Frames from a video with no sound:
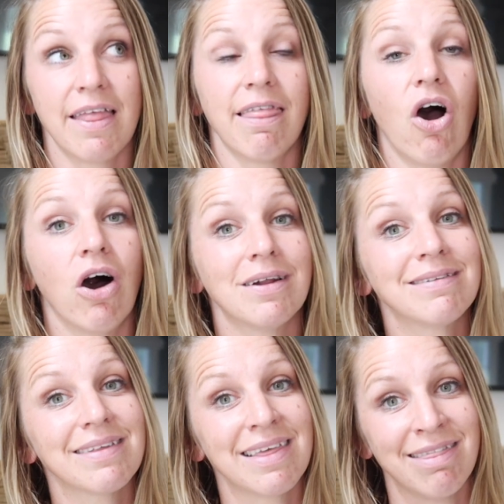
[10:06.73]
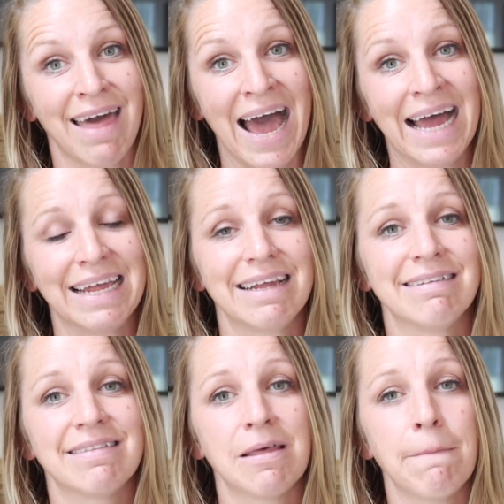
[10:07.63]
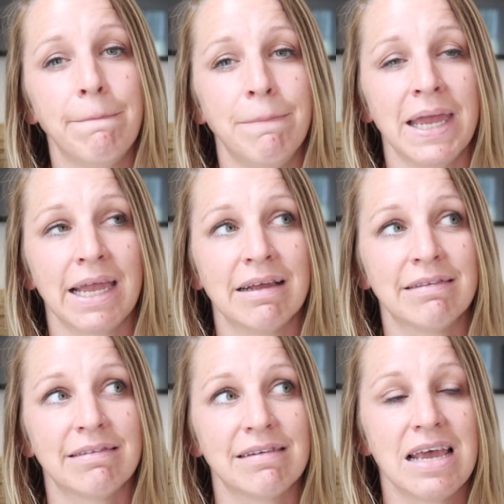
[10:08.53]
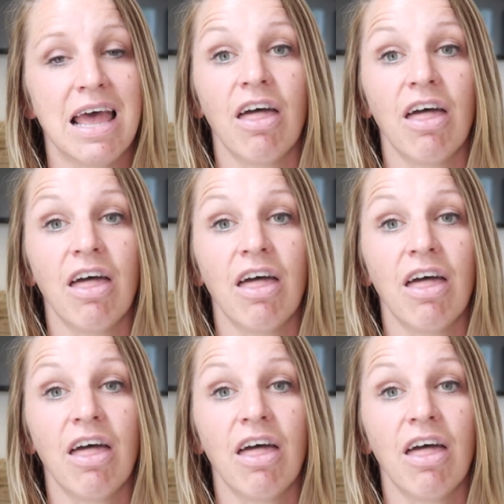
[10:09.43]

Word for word: And honestly, that is the biggest